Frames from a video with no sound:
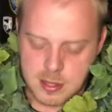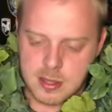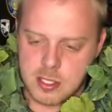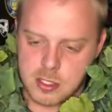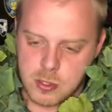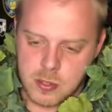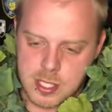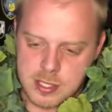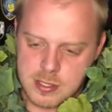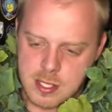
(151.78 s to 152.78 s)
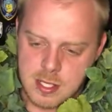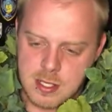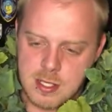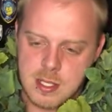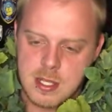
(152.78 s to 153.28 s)
the suit is.
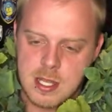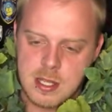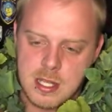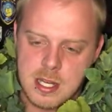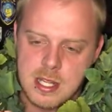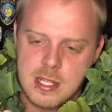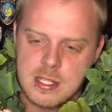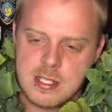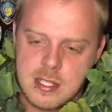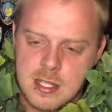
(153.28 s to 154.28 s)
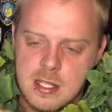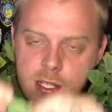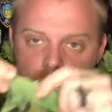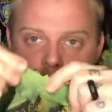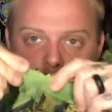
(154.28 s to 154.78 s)
And that is
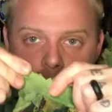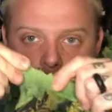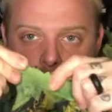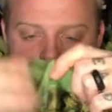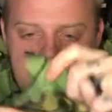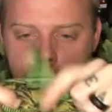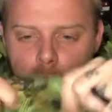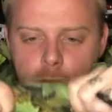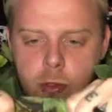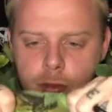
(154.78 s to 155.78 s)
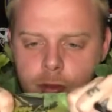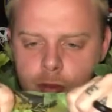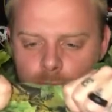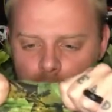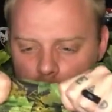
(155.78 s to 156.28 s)
pretty durable.
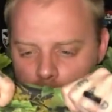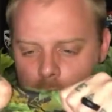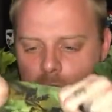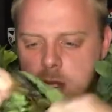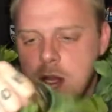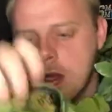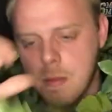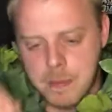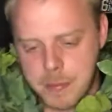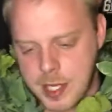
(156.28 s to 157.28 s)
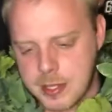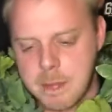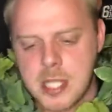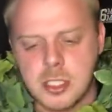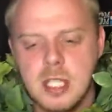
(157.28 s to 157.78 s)
But the
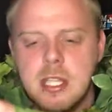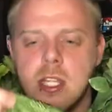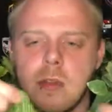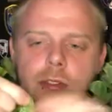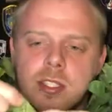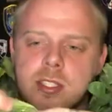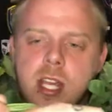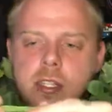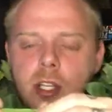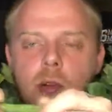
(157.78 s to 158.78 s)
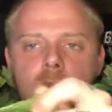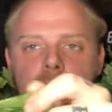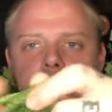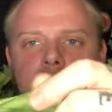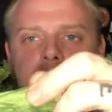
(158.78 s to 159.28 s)
mesh that they use is not the
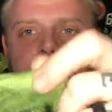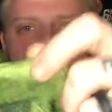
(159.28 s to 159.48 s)
quick-based